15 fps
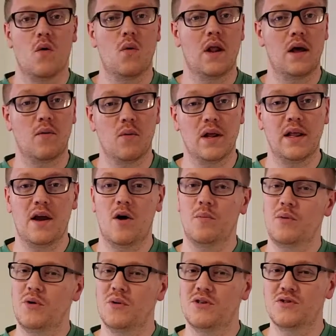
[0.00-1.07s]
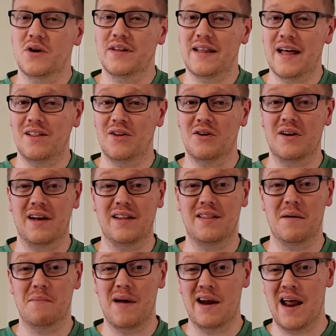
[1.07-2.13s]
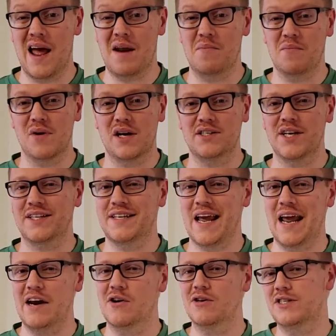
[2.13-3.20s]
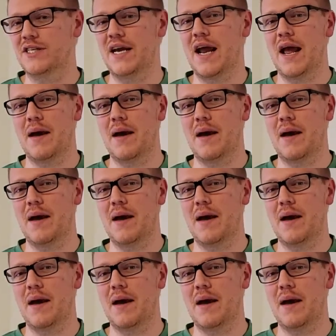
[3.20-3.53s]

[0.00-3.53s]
Well, I really hope you enjoyed that look at the Manhattan Project Energy